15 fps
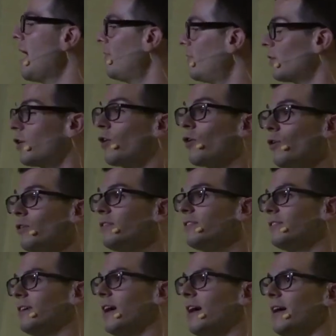The girls'
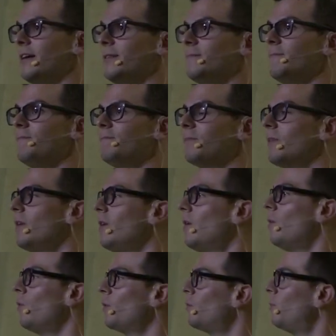side
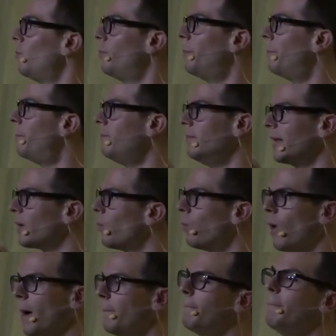was
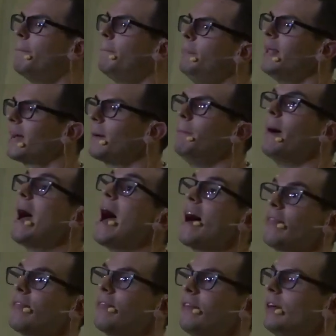like a
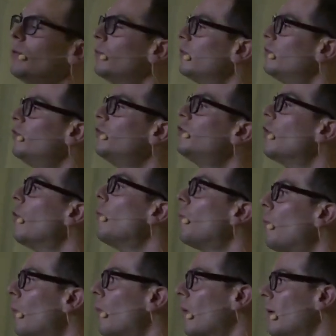bath. It was so
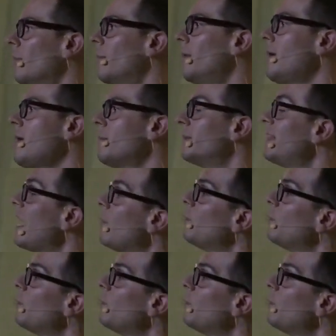warm. But that